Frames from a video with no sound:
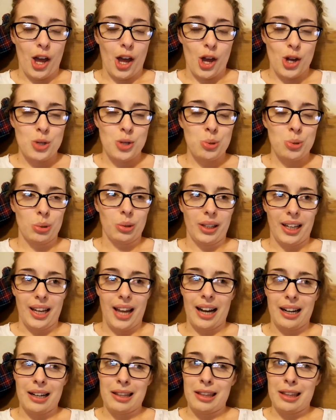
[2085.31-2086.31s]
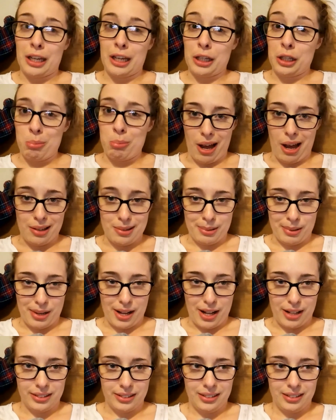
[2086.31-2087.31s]
truly, and thank you, Matt, as
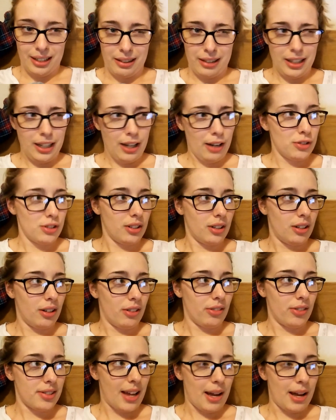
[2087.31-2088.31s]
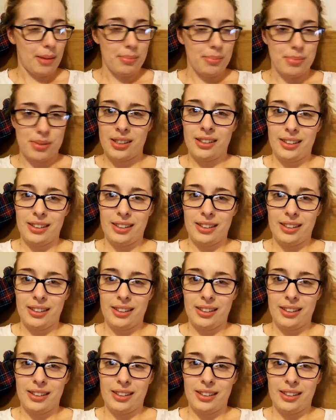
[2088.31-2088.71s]
well. I think I've done all the subs.